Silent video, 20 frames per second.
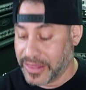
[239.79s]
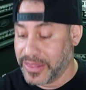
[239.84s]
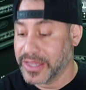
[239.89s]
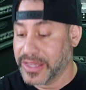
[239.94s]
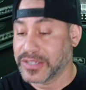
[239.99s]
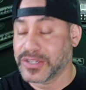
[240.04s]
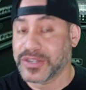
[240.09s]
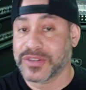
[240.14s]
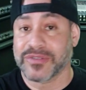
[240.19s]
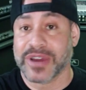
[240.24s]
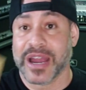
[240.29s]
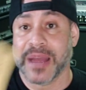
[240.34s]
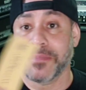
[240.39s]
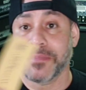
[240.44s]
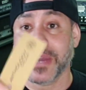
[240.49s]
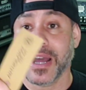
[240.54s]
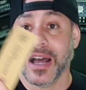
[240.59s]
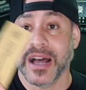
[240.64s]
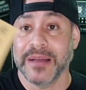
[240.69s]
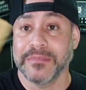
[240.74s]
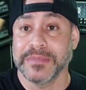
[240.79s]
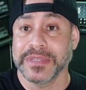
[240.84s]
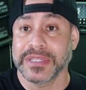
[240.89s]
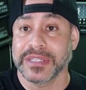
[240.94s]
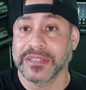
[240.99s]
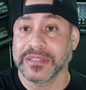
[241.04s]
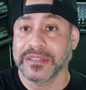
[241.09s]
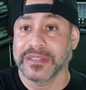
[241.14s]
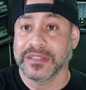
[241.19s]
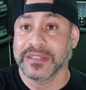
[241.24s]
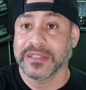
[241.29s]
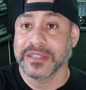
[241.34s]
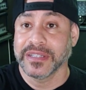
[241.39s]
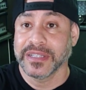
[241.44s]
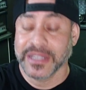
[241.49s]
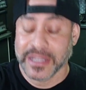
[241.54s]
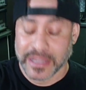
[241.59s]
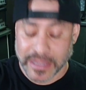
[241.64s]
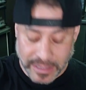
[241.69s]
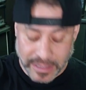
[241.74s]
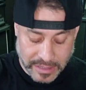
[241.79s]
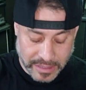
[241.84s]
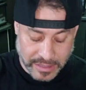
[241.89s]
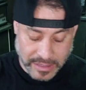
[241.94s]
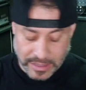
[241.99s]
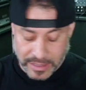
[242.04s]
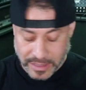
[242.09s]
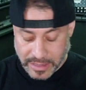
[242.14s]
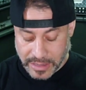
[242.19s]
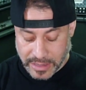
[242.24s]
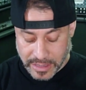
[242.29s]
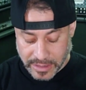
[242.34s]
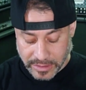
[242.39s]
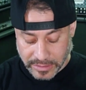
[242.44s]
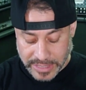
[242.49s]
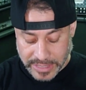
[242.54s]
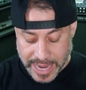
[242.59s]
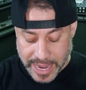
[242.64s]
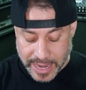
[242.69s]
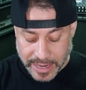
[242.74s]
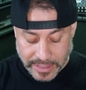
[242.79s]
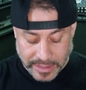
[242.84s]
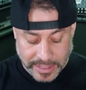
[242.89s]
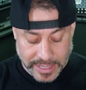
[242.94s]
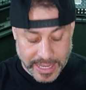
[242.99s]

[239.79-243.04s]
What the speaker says: this strap comes. Little tag at